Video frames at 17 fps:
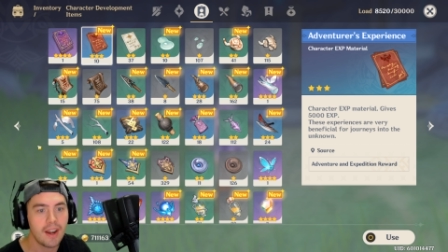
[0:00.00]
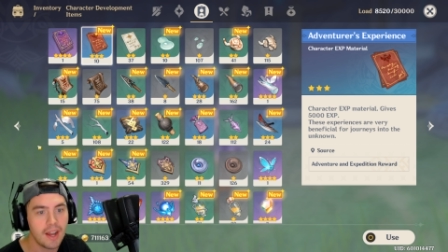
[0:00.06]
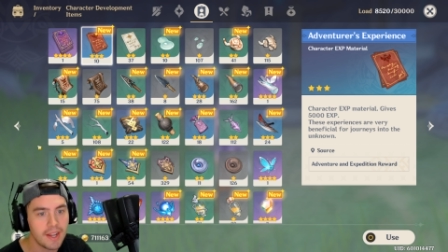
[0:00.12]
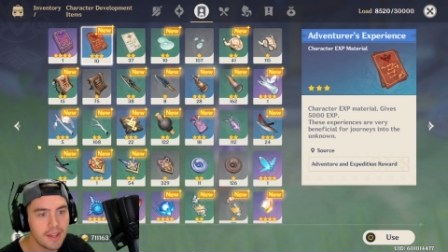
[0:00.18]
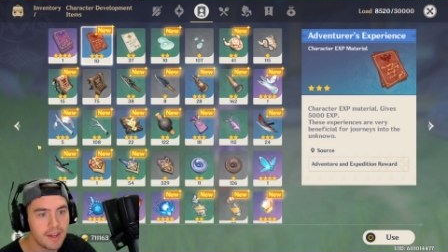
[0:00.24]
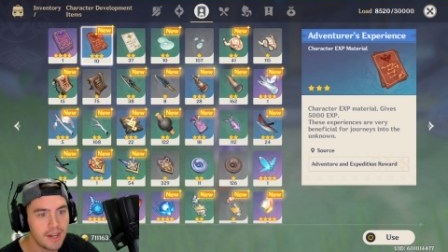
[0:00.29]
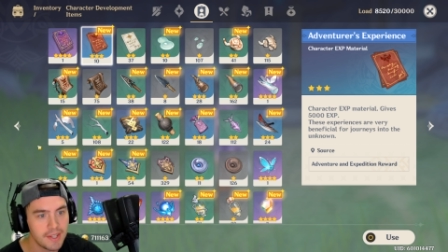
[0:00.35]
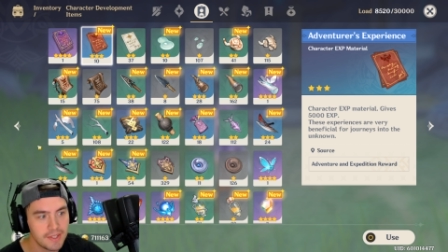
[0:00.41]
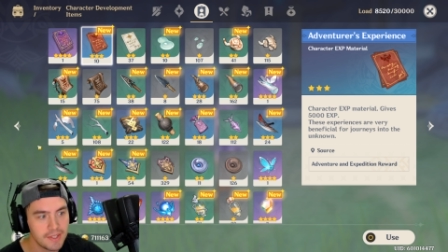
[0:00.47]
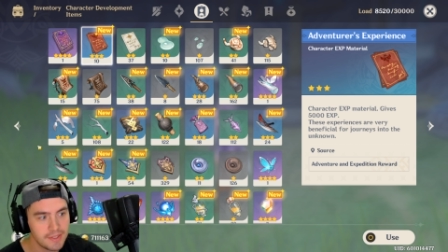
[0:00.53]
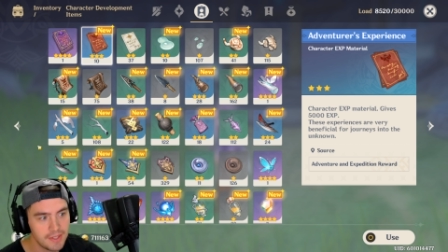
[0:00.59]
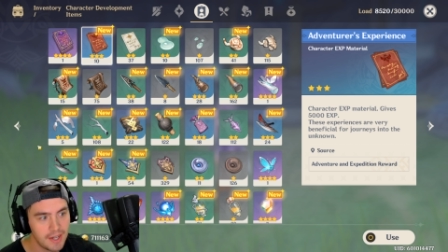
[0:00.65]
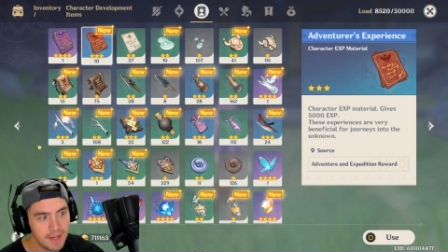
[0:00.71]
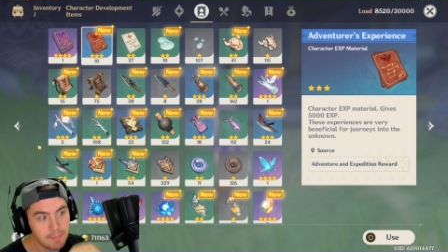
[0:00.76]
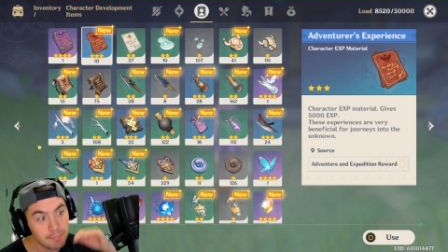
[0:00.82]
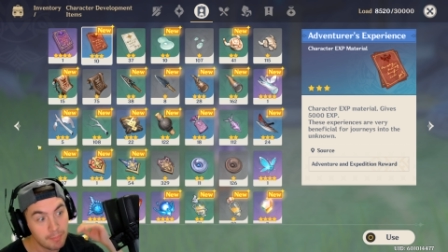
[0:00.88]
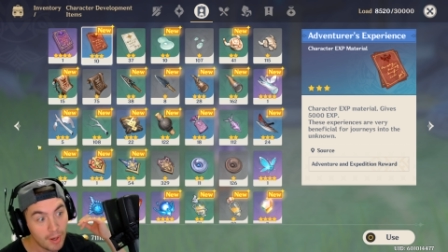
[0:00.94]
I I,
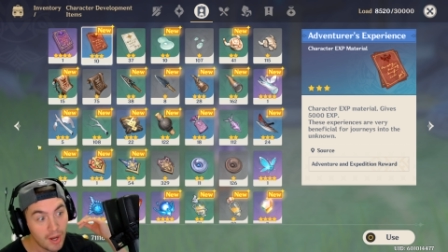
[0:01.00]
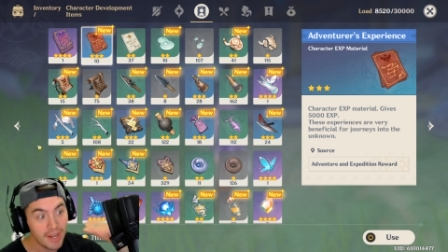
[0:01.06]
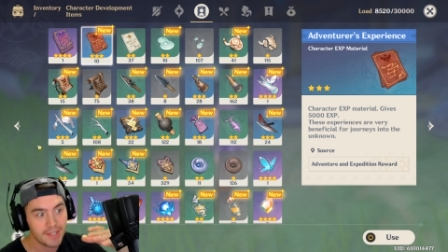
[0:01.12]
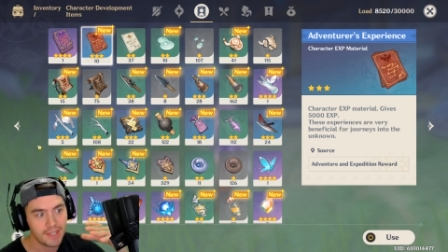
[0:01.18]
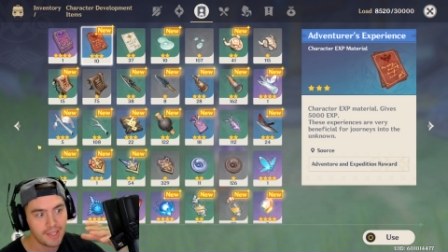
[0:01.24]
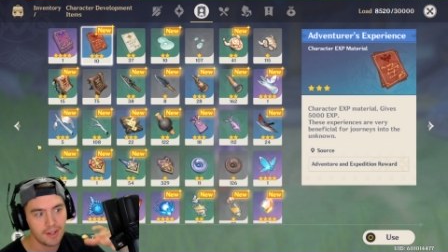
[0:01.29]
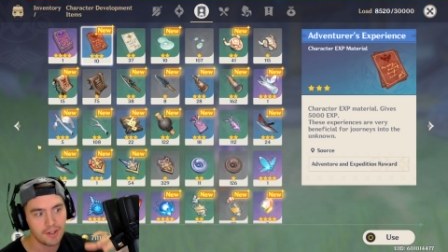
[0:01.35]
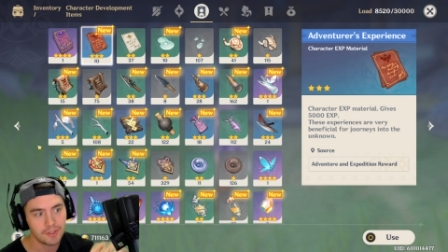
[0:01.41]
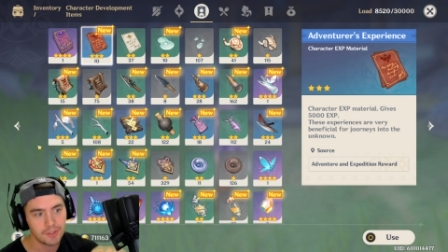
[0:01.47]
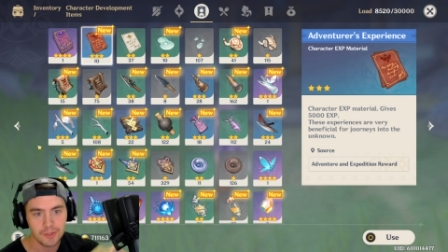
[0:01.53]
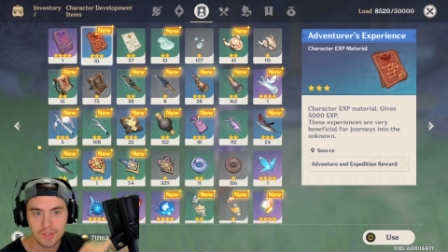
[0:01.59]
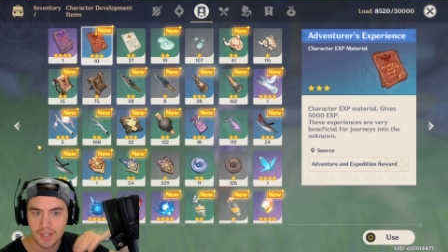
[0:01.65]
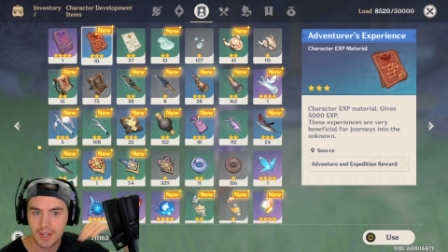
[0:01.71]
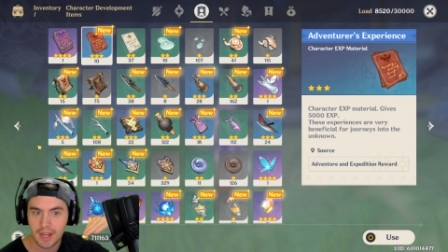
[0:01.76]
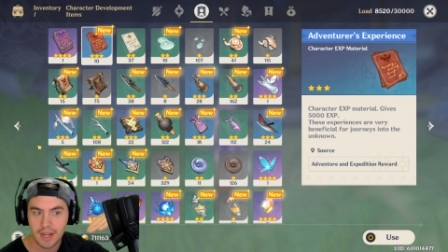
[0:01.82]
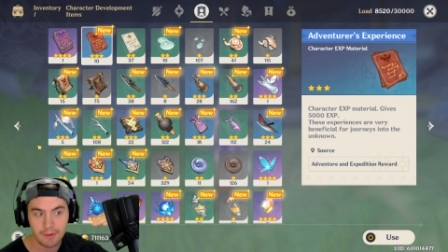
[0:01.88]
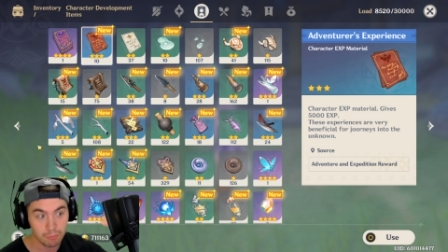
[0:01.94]
I buy characters,
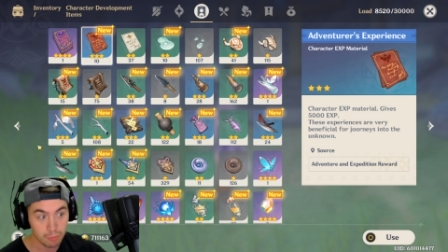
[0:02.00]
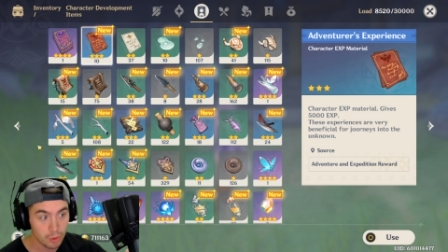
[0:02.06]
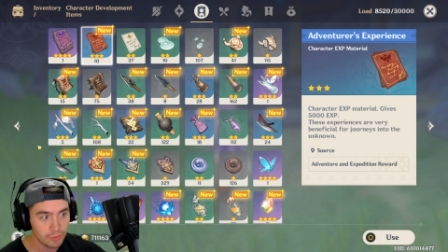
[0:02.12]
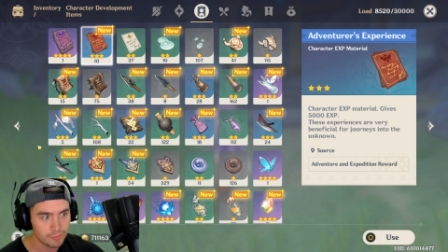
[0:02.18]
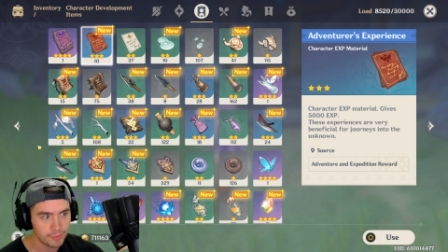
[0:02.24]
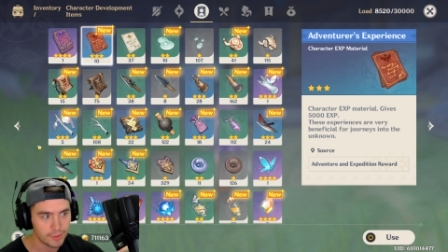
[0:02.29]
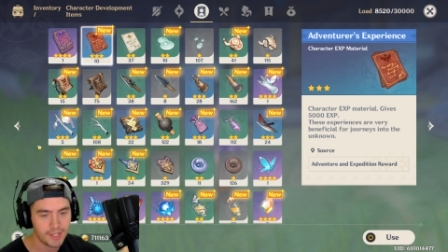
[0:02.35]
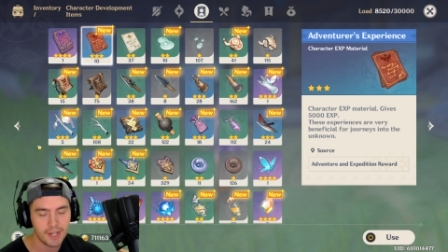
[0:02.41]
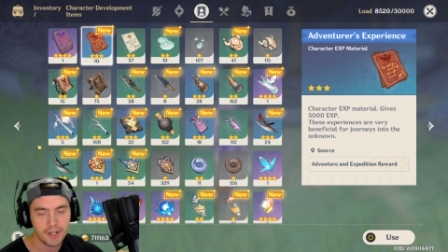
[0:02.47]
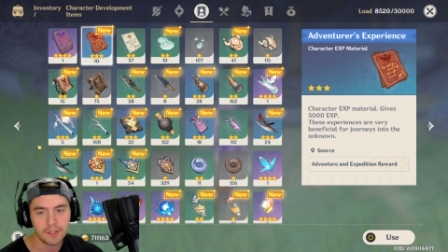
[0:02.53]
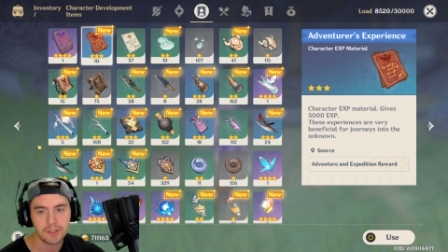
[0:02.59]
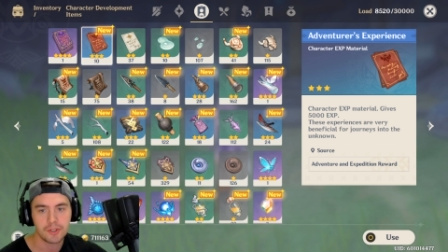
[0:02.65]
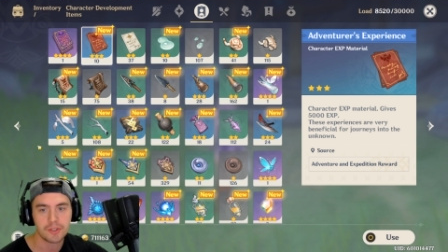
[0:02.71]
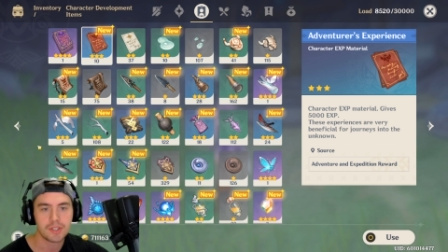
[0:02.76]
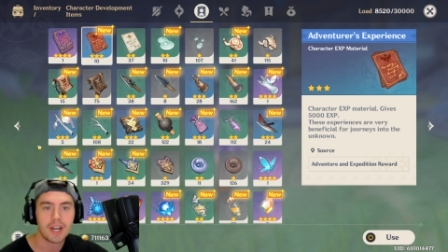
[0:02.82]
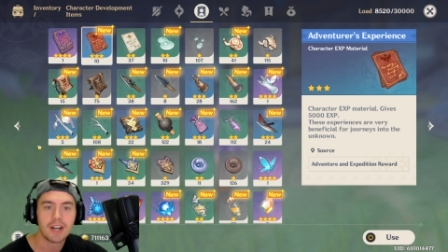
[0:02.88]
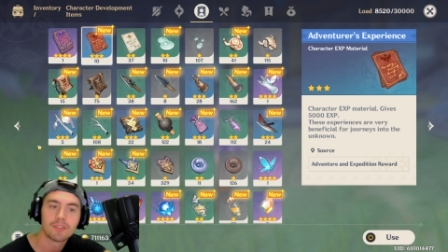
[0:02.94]
I, I roll for
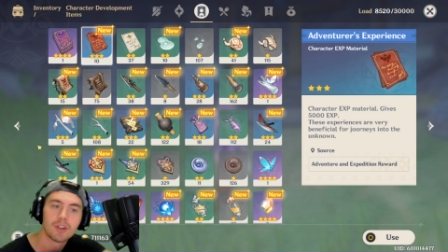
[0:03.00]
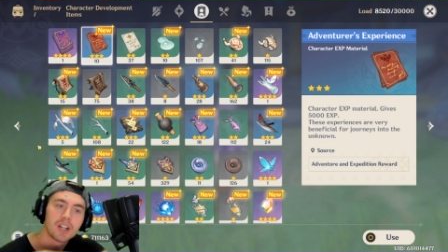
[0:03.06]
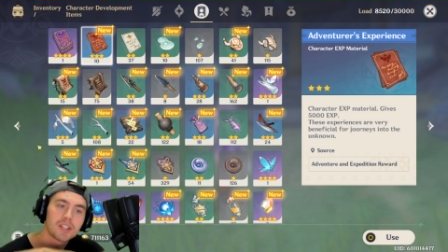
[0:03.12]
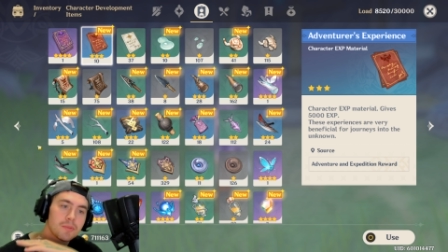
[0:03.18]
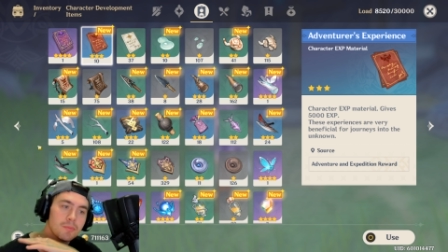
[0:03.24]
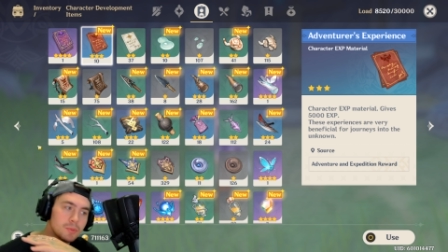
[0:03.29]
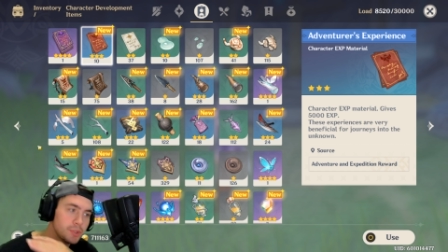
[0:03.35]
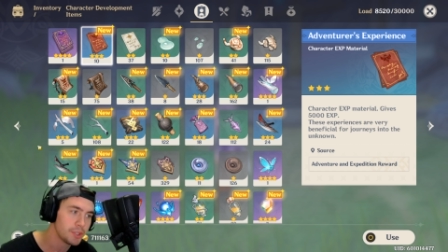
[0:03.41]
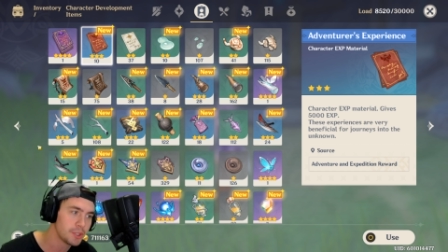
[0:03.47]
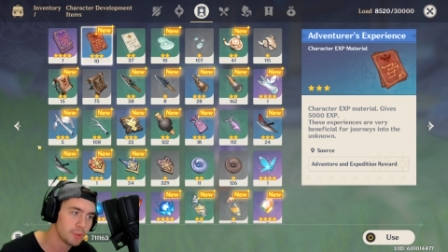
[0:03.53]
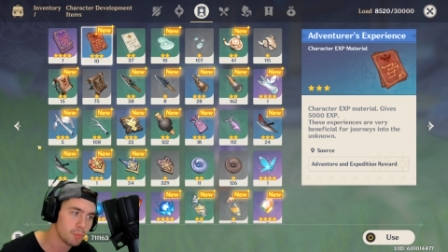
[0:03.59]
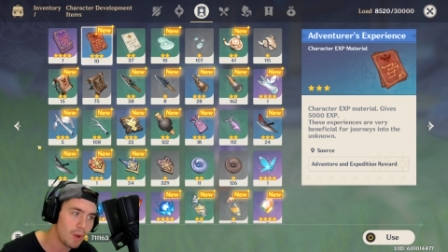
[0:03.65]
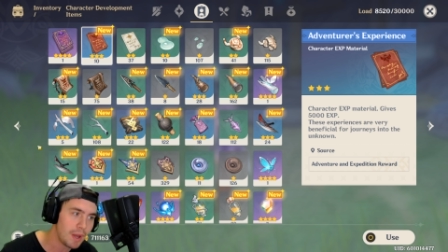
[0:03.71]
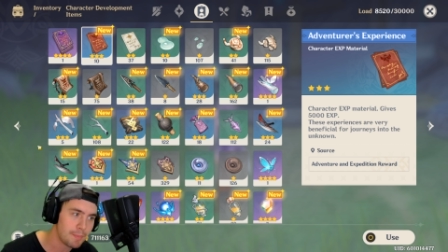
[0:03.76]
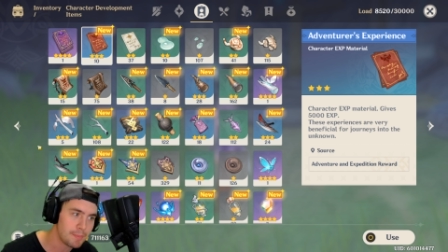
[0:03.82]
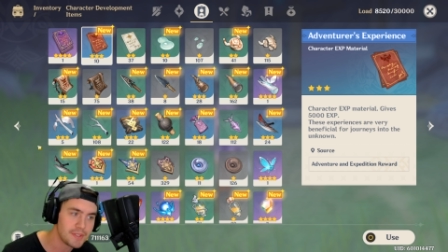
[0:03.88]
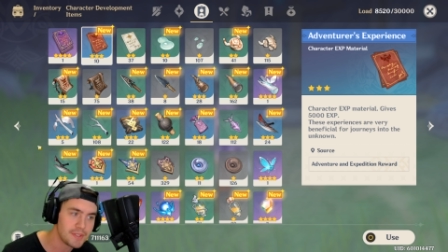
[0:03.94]
characters, I've got some really good
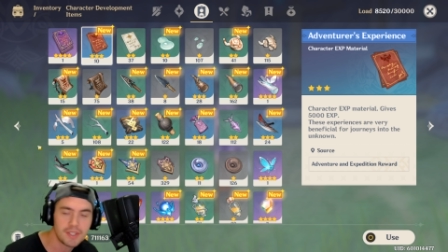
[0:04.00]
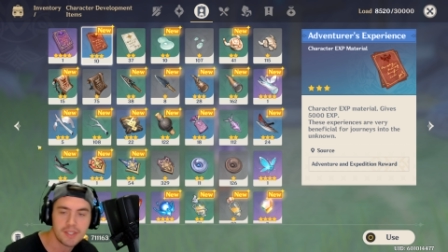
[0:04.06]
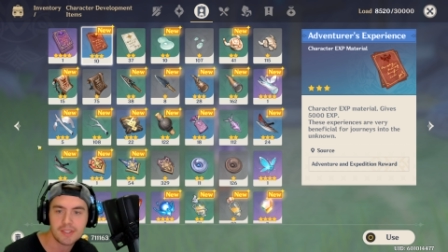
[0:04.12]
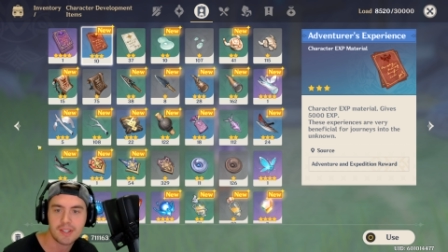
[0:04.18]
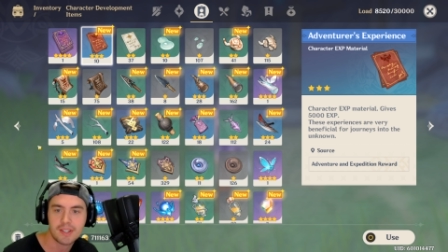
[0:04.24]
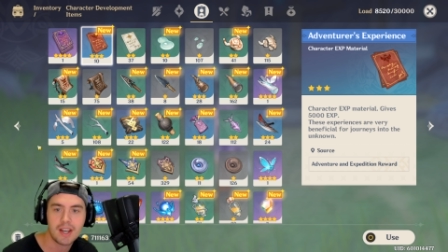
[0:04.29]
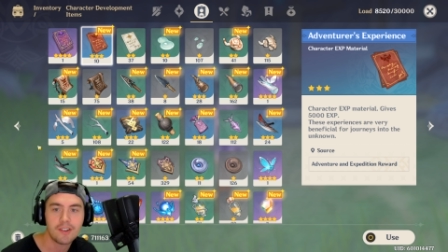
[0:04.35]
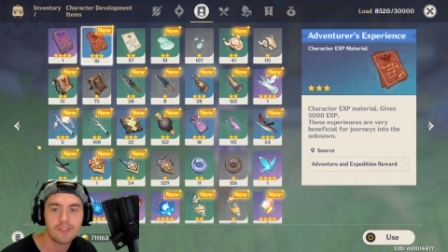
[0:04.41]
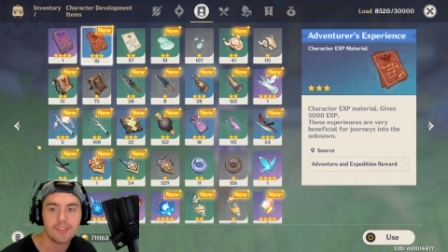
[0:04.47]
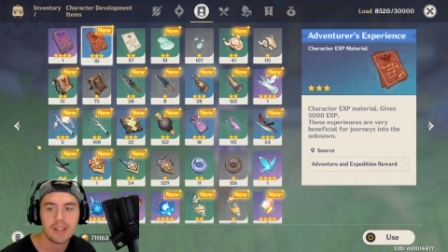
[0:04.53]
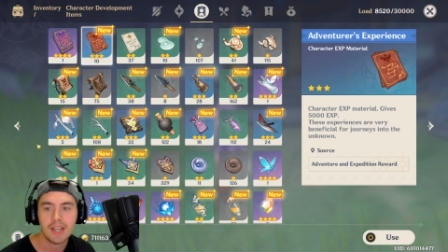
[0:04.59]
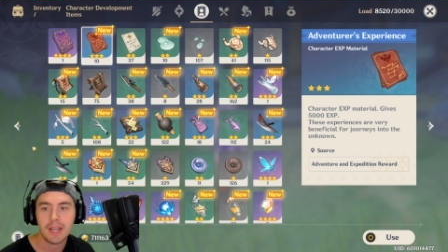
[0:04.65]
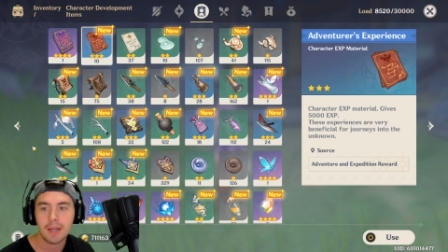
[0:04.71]
weapons and stuff,